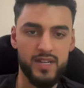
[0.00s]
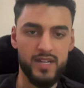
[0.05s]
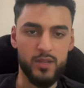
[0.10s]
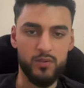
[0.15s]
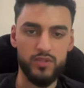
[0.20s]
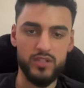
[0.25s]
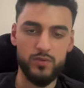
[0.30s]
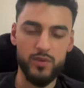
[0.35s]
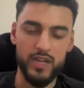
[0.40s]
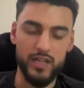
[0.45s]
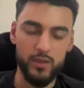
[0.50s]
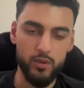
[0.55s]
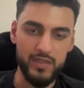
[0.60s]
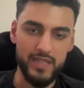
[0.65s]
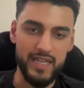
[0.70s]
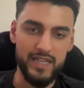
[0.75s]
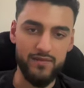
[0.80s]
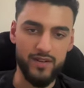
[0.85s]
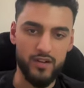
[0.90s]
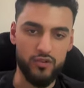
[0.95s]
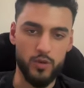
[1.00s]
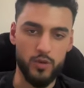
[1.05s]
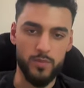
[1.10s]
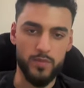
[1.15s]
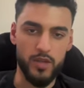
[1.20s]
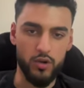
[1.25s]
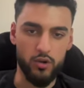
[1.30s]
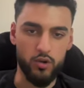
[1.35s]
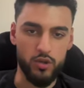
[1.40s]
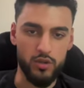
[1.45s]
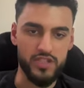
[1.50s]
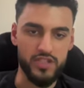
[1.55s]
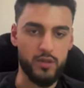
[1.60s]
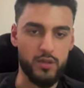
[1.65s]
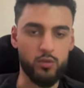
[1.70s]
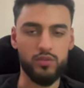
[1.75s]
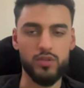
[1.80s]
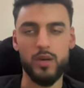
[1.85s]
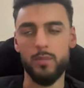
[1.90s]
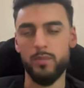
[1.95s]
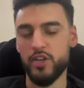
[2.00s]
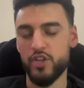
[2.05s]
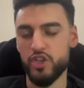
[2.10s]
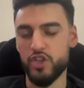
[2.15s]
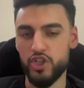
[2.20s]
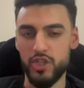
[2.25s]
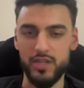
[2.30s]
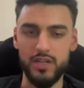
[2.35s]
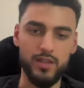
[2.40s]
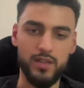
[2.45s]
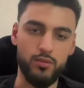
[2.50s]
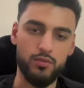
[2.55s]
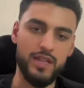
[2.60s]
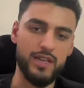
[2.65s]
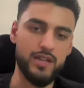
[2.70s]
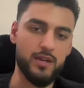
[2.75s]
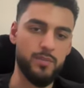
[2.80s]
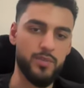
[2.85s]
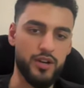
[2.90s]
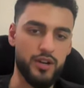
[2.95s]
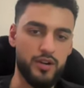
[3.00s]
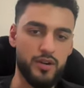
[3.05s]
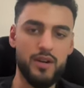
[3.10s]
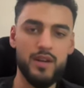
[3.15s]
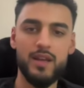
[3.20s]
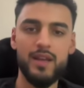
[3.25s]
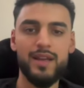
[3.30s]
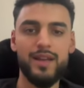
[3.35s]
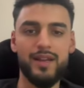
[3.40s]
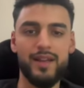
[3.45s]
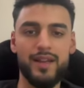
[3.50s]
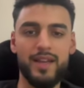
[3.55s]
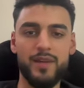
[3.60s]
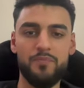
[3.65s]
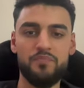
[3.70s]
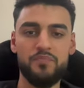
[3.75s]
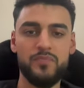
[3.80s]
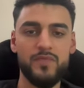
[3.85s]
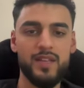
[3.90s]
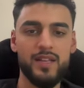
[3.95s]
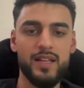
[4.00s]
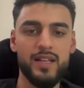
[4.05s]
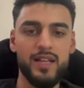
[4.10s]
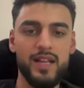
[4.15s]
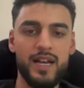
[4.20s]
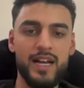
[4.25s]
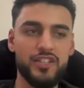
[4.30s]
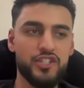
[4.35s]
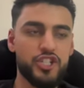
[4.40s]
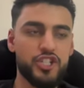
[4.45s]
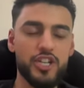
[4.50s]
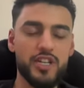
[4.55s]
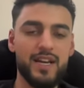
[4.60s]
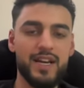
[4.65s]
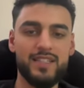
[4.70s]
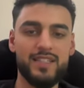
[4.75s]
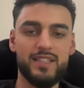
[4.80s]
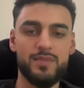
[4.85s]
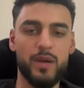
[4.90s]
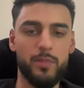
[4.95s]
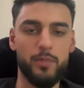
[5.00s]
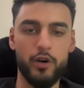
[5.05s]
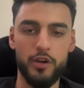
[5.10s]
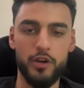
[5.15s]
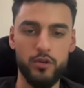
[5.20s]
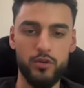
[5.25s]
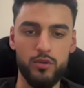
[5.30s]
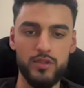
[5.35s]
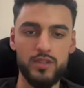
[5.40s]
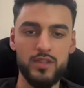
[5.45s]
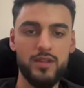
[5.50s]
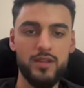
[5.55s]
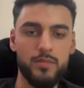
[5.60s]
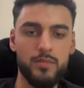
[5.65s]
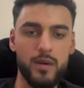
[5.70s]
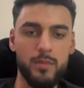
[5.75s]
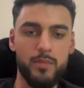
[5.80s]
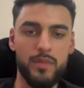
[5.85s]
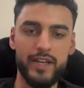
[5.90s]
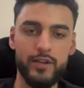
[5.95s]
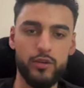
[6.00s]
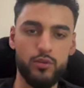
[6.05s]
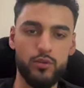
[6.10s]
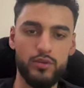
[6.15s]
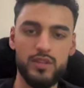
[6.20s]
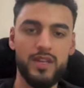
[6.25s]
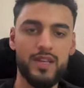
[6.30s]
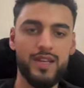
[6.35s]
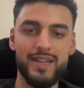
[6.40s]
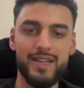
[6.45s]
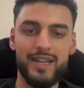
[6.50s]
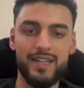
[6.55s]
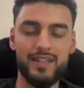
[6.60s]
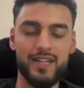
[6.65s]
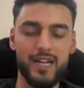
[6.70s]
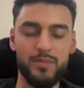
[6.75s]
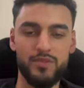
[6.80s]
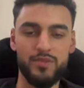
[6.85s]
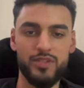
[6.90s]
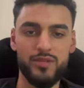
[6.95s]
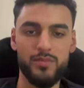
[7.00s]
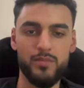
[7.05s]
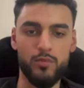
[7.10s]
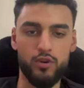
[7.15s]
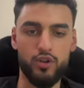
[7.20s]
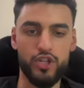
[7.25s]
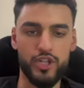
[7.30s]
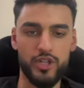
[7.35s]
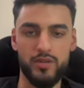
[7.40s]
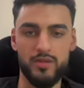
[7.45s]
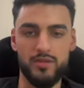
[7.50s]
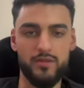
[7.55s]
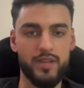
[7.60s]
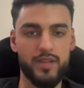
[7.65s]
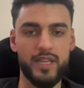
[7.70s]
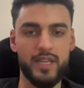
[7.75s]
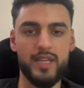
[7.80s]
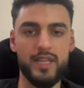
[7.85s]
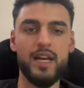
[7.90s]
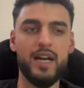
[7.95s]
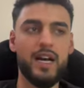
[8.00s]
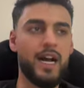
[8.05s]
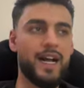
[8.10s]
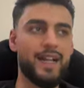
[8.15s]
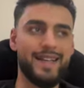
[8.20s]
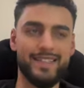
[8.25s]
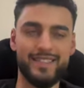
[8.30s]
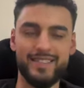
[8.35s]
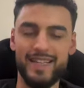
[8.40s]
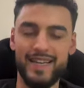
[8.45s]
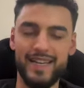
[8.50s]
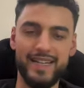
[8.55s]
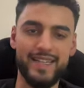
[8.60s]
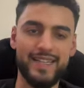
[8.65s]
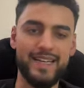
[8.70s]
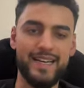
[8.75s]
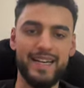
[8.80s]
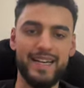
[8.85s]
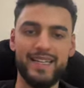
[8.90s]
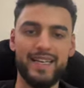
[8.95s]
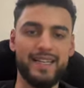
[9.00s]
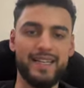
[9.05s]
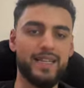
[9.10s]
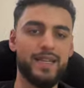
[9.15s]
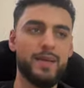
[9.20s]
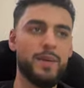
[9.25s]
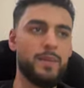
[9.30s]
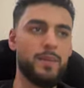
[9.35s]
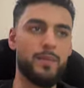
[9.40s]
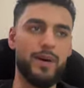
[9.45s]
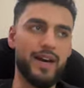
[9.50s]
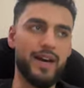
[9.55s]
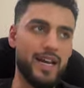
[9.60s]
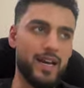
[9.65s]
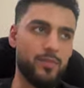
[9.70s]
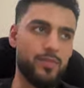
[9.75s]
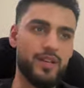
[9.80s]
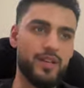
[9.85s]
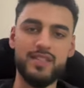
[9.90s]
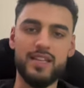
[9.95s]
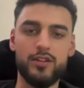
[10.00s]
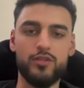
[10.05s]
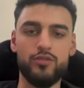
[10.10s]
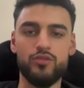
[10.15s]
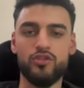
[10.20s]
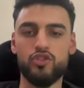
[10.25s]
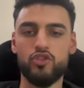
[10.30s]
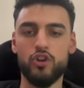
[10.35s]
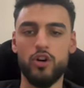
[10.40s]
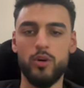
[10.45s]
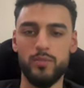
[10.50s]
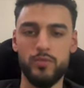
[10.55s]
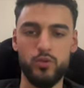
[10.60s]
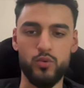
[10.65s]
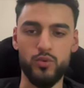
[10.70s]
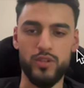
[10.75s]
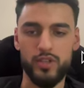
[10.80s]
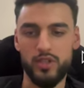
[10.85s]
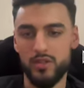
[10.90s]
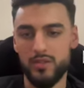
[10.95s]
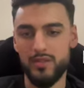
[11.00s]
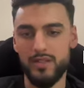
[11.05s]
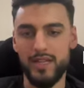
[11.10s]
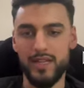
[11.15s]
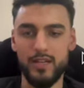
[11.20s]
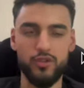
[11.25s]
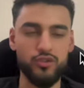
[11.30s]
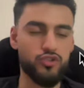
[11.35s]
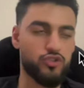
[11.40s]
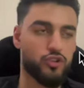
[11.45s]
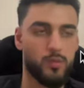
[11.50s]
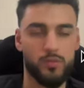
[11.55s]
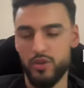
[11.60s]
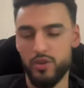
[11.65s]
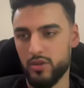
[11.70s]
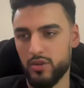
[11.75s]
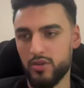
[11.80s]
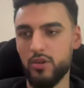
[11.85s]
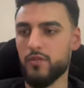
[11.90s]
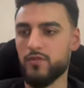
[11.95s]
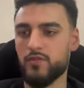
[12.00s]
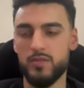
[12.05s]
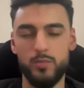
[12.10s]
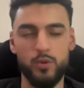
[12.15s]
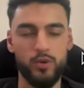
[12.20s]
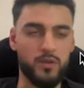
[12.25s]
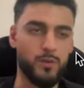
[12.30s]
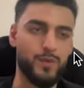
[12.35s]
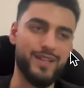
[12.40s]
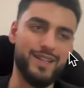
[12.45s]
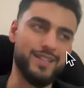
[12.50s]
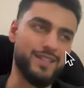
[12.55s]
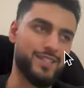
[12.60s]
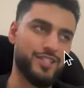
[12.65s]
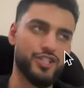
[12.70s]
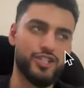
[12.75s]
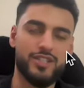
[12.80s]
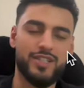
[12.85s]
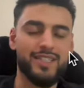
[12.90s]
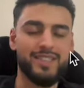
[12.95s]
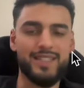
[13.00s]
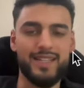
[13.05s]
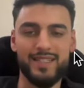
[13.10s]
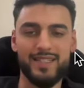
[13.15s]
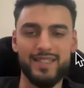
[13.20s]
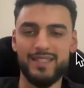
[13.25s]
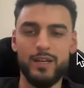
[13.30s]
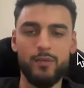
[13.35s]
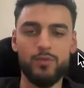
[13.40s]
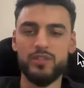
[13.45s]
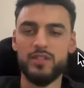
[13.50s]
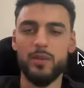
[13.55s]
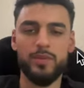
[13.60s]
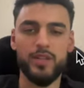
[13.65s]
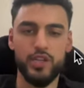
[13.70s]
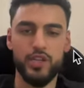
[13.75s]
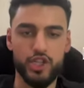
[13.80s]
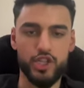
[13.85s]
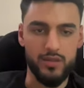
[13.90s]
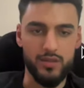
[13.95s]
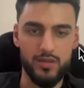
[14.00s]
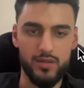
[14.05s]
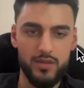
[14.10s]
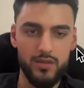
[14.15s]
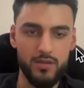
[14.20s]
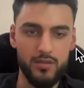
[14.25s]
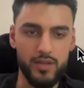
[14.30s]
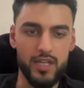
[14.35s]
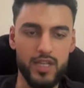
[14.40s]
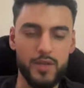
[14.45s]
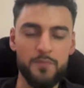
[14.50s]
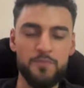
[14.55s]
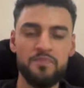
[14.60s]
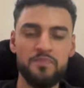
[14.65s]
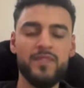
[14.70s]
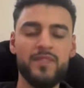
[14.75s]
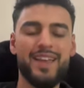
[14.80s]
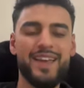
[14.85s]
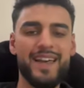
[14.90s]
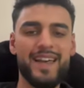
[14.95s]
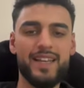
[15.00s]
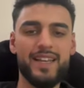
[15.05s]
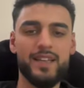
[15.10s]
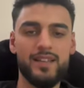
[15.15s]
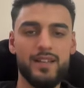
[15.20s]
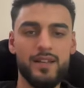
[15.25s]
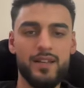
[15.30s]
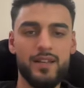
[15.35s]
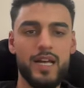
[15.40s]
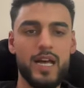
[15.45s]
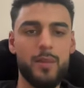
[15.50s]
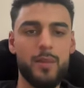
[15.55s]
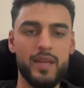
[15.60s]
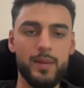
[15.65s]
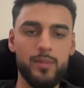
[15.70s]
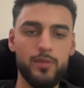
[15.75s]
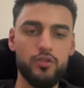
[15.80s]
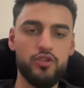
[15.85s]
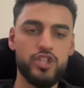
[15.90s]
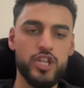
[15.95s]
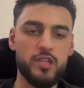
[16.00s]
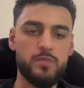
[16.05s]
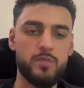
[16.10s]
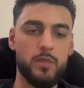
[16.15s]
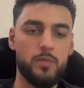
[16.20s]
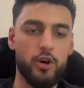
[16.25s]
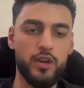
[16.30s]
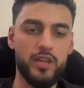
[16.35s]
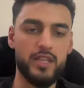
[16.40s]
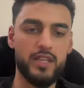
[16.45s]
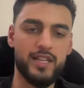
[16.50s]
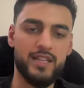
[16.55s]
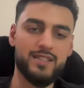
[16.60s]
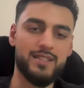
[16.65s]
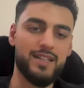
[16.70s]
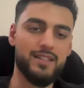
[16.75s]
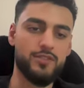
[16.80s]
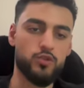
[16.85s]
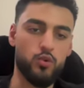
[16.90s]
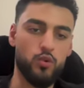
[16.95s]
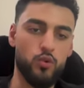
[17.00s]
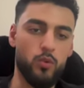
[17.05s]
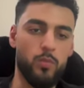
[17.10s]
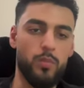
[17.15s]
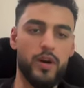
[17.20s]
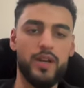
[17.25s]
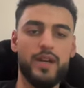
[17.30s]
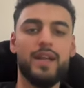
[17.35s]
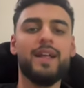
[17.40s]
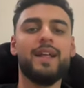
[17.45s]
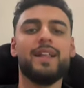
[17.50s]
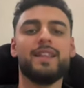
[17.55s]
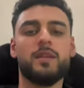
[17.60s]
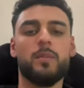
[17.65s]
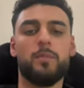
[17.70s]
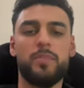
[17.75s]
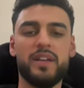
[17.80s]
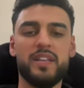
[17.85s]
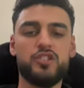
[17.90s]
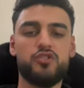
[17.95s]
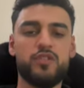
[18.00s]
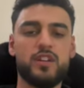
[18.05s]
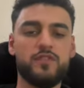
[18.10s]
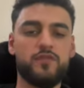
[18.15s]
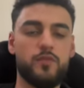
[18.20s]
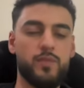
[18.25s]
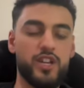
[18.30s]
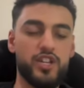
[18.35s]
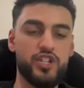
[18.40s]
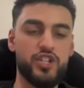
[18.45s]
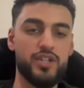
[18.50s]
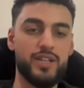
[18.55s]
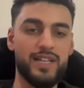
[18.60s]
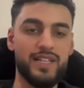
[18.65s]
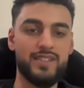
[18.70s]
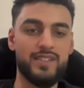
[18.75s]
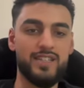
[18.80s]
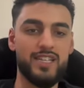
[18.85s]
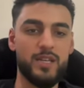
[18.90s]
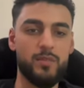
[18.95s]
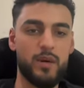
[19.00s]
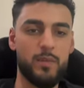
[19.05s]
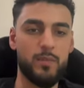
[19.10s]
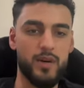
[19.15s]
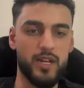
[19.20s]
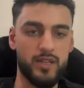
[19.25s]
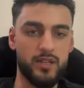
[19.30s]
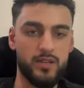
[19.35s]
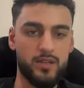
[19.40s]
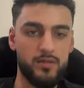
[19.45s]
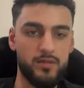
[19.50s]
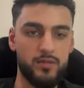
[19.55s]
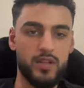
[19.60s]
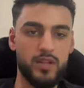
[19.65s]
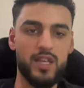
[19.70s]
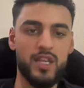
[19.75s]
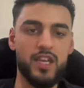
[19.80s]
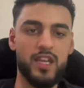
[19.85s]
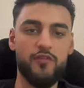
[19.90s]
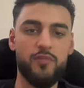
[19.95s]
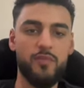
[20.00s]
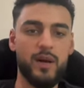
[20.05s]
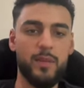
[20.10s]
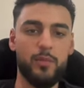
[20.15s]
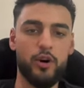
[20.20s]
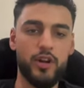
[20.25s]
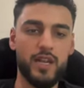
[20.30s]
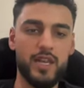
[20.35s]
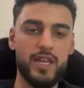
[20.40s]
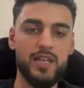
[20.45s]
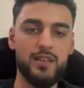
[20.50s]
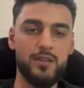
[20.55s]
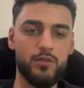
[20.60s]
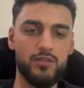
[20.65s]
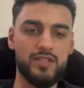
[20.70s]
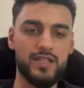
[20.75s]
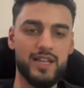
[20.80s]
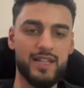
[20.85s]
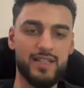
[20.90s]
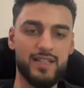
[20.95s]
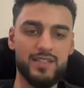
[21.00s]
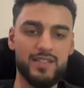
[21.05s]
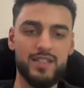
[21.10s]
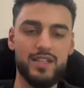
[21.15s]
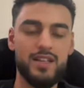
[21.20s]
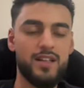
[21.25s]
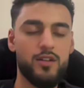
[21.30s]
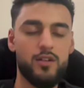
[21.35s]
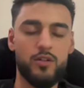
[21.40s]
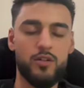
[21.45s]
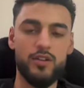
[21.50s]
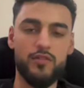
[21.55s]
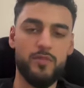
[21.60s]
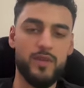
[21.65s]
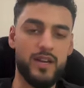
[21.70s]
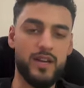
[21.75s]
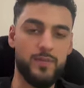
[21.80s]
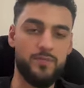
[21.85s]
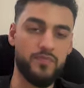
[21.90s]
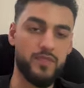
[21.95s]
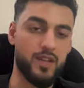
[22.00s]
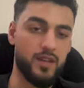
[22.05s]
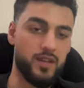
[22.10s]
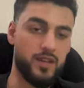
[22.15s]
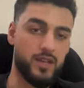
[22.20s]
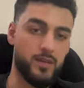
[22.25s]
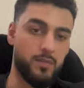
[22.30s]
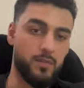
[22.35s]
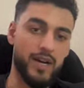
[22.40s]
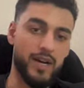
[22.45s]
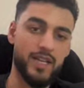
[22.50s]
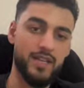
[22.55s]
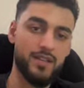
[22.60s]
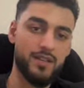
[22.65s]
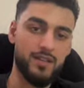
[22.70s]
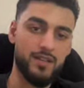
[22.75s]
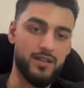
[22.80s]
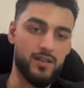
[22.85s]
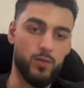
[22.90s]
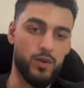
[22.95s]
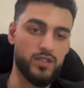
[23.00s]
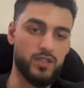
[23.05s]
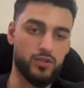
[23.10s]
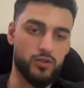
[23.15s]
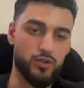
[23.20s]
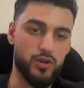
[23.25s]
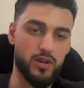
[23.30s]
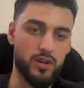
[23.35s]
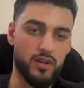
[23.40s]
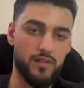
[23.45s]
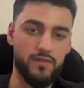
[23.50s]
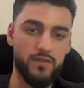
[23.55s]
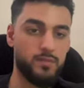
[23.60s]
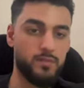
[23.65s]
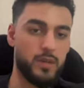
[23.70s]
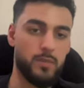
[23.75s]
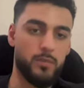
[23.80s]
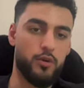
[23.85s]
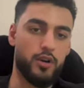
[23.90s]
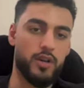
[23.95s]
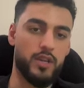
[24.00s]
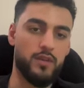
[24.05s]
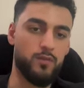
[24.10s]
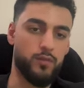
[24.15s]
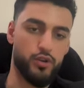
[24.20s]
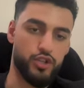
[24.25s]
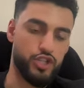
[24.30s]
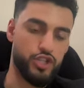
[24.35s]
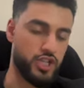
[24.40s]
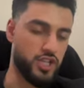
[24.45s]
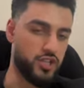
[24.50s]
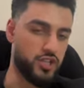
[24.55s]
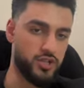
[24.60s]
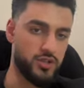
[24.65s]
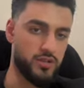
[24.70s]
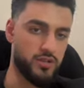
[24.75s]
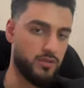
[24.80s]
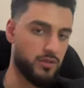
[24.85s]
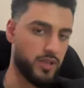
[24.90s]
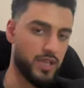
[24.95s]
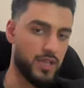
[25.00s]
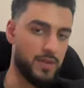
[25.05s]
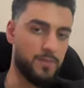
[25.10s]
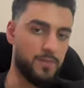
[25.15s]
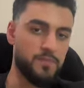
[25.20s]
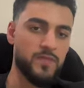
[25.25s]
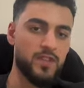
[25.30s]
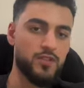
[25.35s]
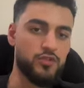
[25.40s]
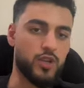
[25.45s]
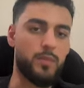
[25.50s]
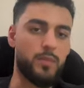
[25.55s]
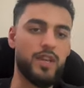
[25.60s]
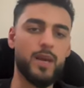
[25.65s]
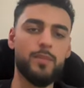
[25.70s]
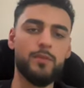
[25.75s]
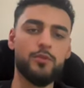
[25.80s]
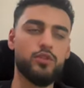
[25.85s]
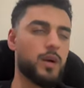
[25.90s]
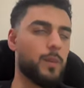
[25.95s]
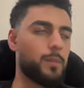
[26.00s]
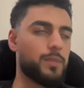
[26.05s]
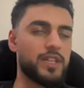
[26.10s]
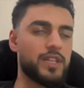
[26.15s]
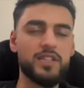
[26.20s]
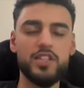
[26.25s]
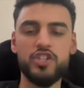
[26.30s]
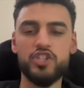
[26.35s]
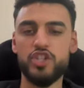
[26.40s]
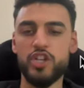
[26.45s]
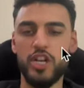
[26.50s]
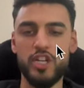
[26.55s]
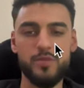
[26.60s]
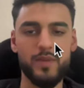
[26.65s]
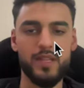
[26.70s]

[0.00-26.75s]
Now, this is what I looked like when I dropped out of college. I looked complete shit. I looked like a pear, and as shit as my body looked, my mind looked 10 times more shit, okay? I had anxiety, I had like bad habits, I couldn't stop doing, like I couldn't stop jerking off, smoking weed and things like this. I was complete shit, okay? And I've been able to change my body, yes, that's cool, but the biggest transformation is in my mind, okay? If my body looks like this, or if my mind wasn't good enough, my body wouldn't change, okay? So I've been able to completely change my